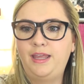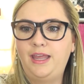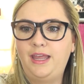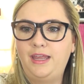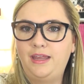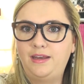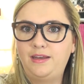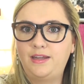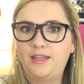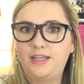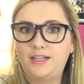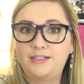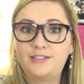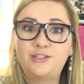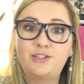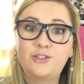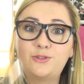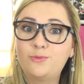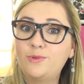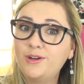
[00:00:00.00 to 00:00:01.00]
and
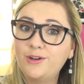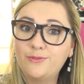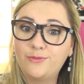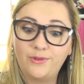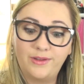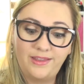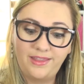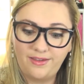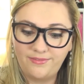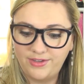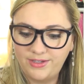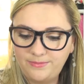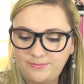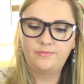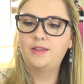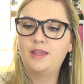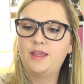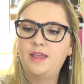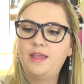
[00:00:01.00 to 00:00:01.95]
it's just wonderful. I love it.